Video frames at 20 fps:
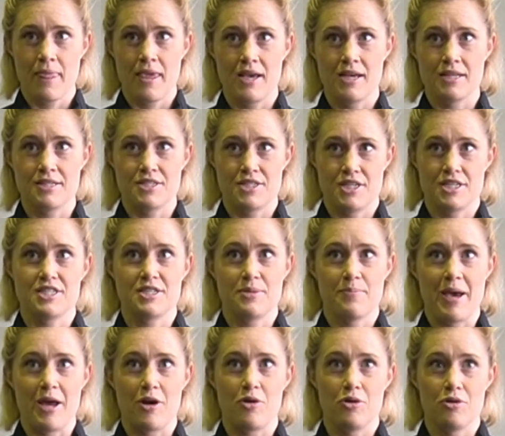it's just a
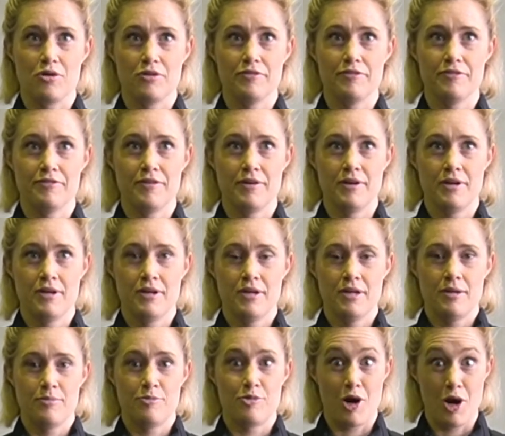matter of
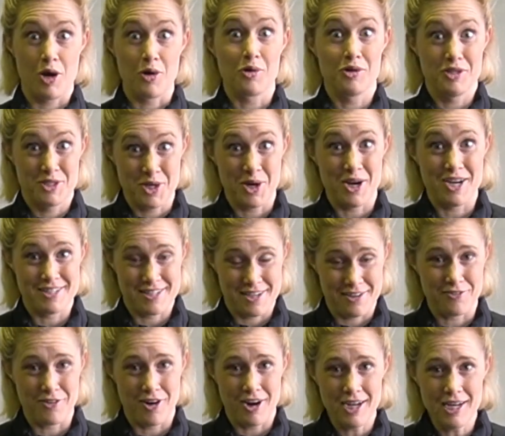prioritising,
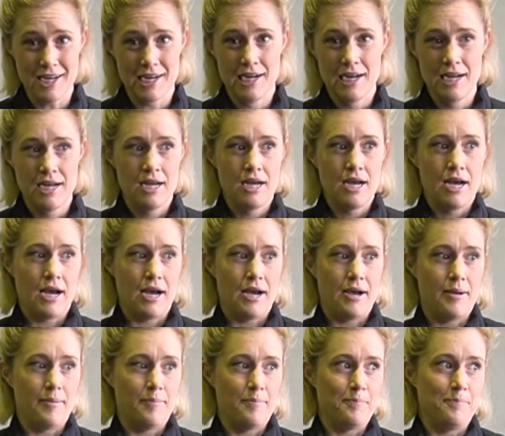right?
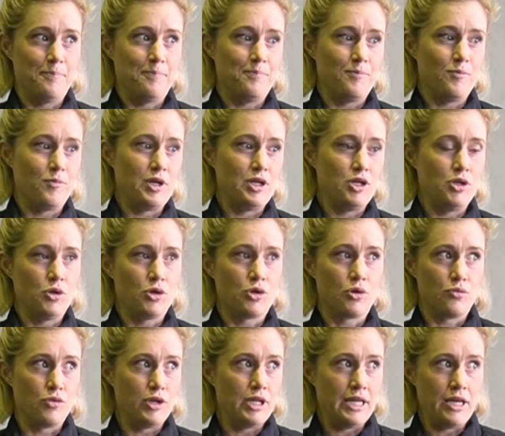When you look
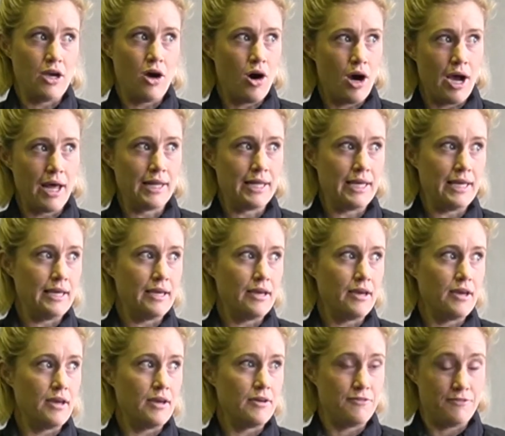at really highly
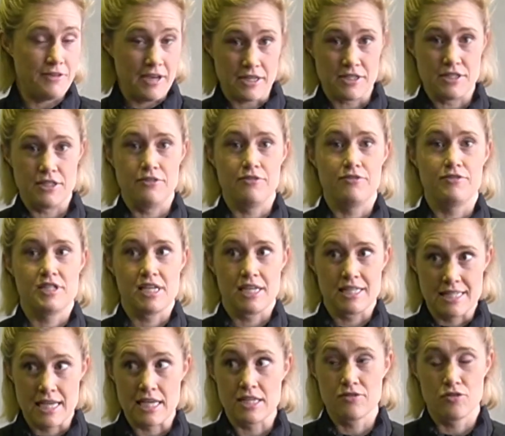effective,
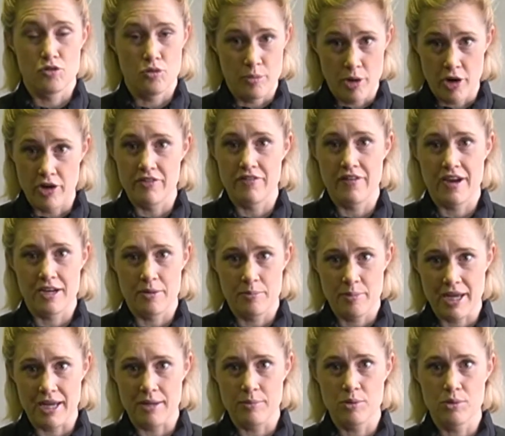successful, motivated
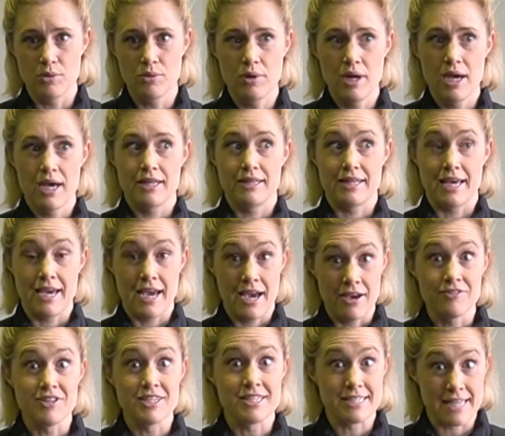people, they
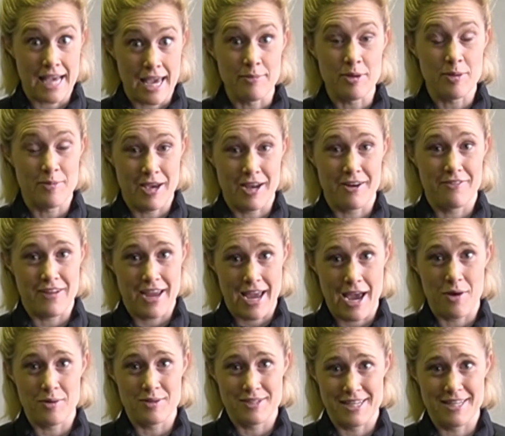have the same amount of
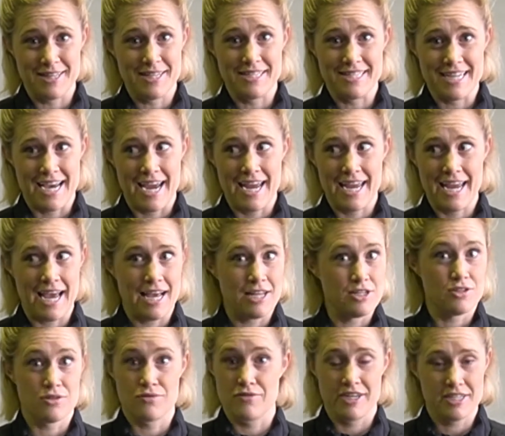hours in the day
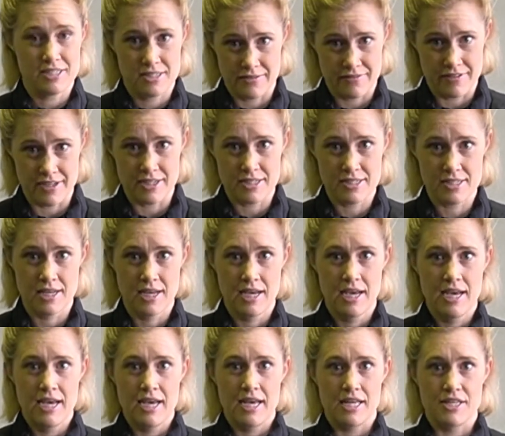as the rest of us.
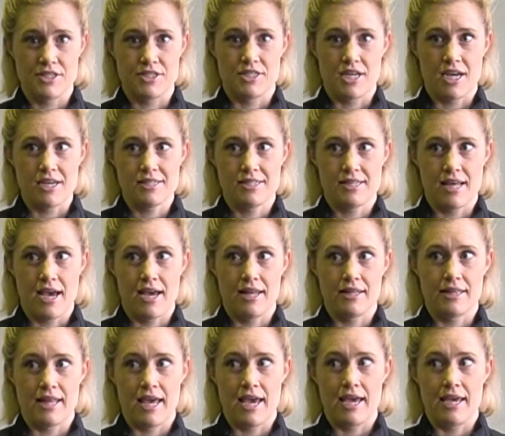It's just that
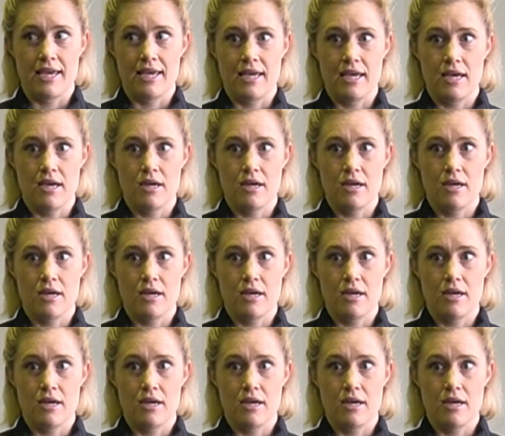they